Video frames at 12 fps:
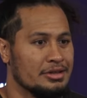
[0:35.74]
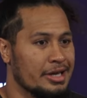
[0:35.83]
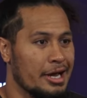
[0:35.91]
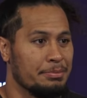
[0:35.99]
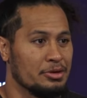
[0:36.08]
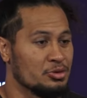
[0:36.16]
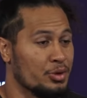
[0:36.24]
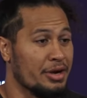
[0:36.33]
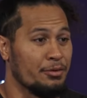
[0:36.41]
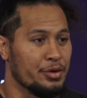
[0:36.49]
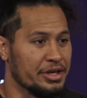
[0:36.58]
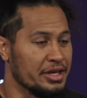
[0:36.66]
diapers,
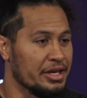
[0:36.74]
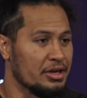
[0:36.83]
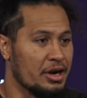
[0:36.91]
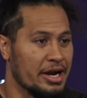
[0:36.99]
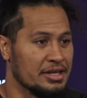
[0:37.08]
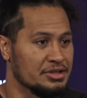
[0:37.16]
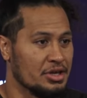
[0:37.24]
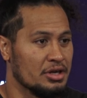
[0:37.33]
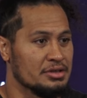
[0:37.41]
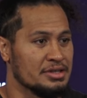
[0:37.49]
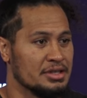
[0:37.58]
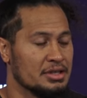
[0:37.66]
whatever we can get our hands
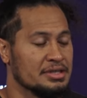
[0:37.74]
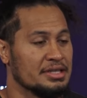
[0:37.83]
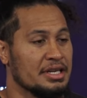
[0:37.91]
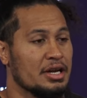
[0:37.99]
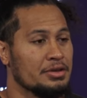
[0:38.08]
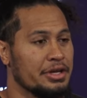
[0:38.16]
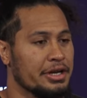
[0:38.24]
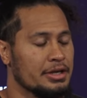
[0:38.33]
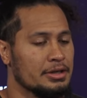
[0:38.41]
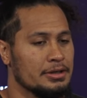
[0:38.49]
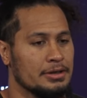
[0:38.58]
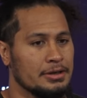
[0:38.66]
on to send out
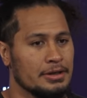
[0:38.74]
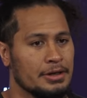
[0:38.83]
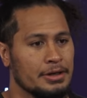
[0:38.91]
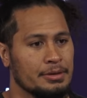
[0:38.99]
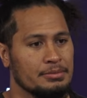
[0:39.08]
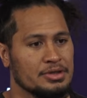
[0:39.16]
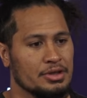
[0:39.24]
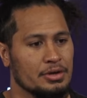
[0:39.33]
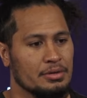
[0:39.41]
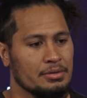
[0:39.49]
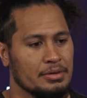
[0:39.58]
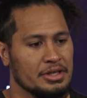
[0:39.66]
there.
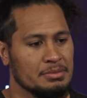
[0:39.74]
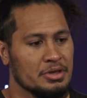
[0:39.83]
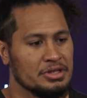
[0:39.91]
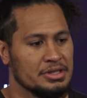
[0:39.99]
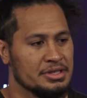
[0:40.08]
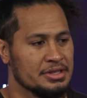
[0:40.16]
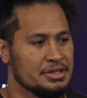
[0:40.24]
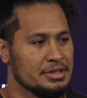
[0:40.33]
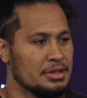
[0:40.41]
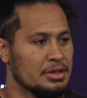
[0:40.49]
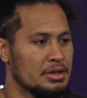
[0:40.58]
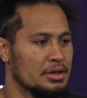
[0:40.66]
So as much as
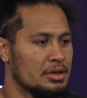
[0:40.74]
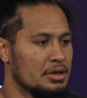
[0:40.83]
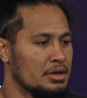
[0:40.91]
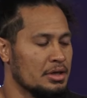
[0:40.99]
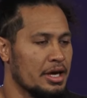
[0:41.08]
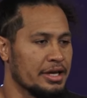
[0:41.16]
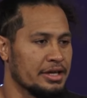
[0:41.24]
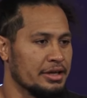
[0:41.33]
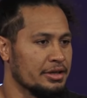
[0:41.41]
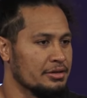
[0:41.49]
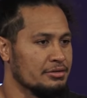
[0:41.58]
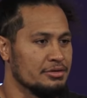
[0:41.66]
I
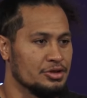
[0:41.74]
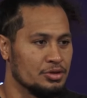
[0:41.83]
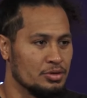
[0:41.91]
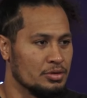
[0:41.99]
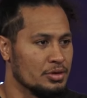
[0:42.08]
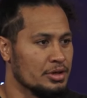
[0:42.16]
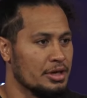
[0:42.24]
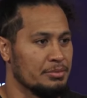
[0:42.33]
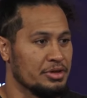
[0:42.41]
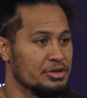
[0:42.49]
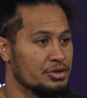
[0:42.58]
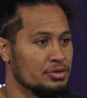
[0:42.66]
can do, I'm
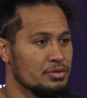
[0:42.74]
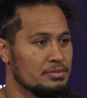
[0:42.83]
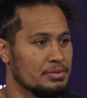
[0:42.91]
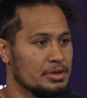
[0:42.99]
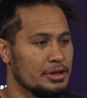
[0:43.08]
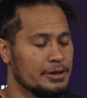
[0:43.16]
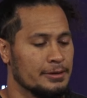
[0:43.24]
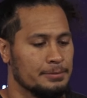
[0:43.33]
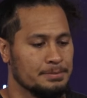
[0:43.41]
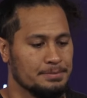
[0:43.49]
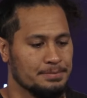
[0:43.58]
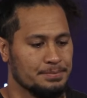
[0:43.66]
going to do.
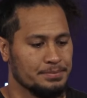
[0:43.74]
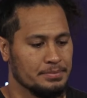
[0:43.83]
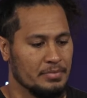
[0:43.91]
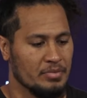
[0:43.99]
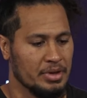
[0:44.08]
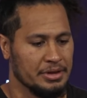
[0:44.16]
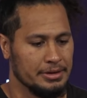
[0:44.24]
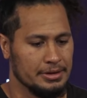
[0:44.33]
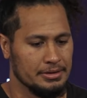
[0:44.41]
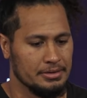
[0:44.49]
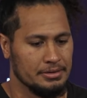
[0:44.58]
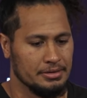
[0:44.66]
But
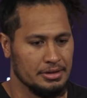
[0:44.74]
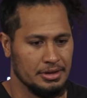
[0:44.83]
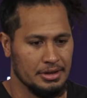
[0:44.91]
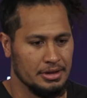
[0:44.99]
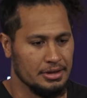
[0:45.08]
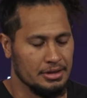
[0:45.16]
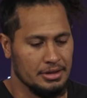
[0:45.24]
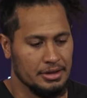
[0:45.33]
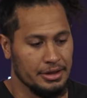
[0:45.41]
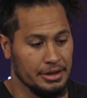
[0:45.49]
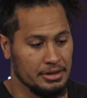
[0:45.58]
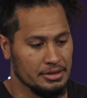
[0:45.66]

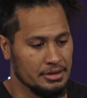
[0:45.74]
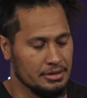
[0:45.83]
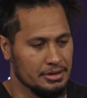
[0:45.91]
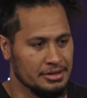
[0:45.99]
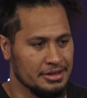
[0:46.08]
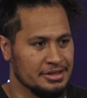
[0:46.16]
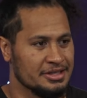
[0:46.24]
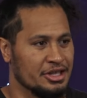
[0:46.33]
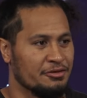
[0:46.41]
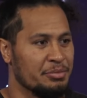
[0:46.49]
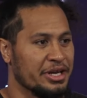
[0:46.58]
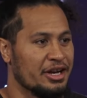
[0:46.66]
yeah, it's
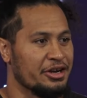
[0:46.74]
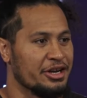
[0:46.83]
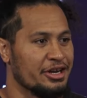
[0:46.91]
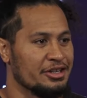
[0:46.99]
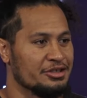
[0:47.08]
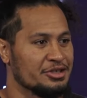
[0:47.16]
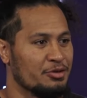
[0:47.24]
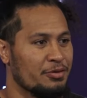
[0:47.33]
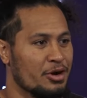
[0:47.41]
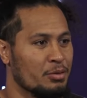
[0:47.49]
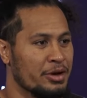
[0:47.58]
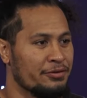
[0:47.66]
tough being out here and you're so
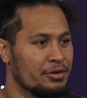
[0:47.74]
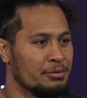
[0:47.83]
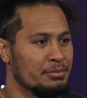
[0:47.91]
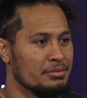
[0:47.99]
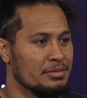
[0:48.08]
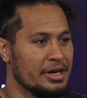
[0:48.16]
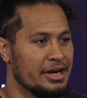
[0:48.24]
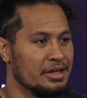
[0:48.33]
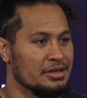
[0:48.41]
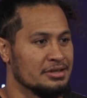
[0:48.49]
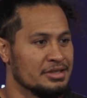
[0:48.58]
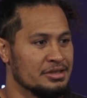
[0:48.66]
far away from the
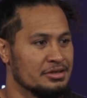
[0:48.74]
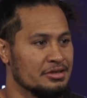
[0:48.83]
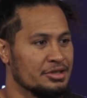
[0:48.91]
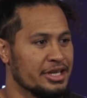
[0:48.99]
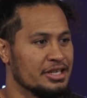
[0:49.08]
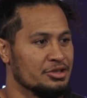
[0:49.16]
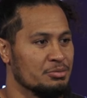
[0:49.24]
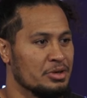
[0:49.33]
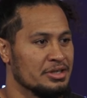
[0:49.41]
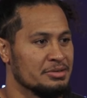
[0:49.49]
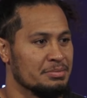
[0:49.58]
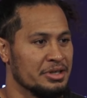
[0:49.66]
islands and you can't do
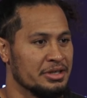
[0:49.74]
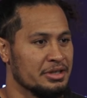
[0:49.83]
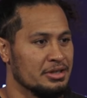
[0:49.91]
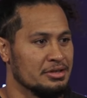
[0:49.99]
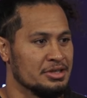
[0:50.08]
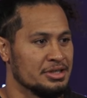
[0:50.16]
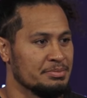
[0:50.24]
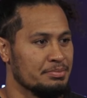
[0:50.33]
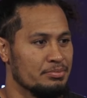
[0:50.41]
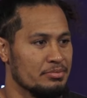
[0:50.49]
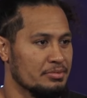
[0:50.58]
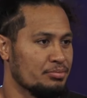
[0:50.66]
much but just
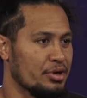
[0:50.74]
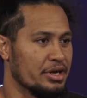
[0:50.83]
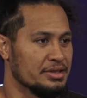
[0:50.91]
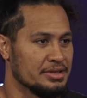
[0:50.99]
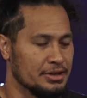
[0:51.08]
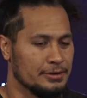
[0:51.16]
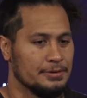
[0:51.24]
pray. So